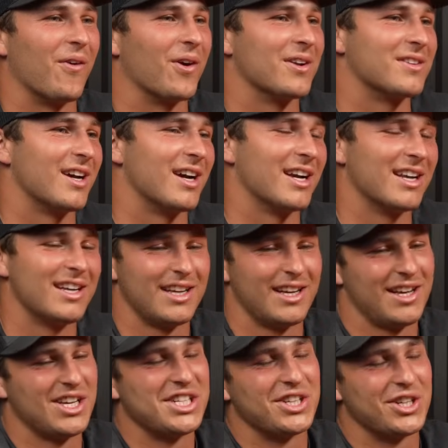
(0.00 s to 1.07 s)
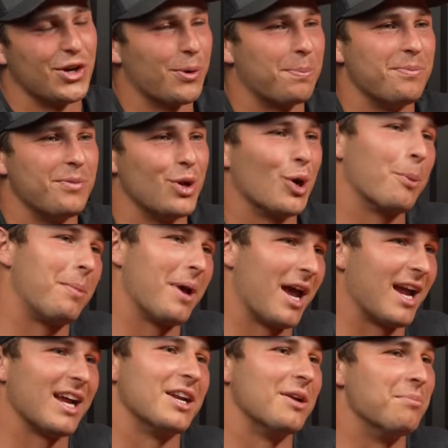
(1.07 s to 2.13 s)
where it's like, you're
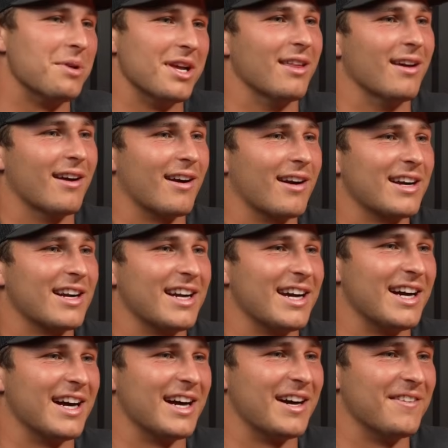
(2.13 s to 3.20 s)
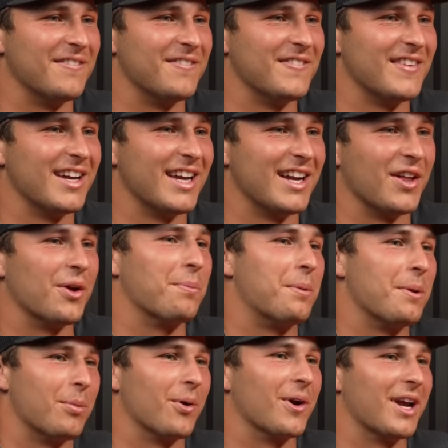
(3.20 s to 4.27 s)
paying to be there, and other
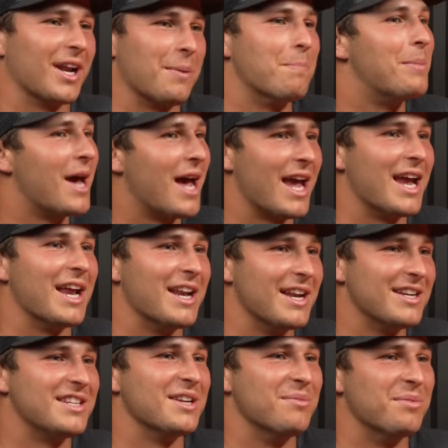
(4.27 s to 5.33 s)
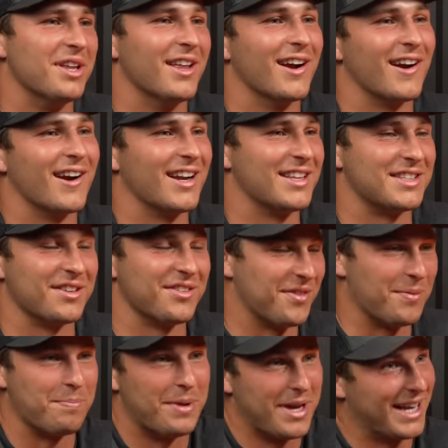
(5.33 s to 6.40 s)
people are getting paid to be there. It's
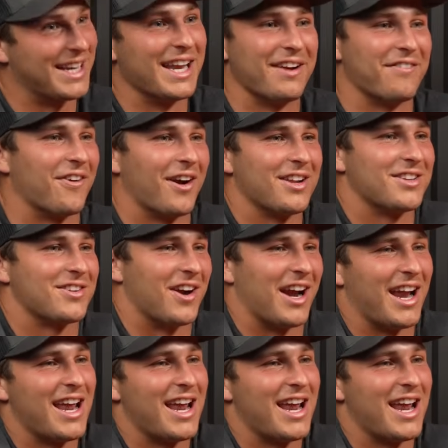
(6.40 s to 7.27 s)
a big difference, right?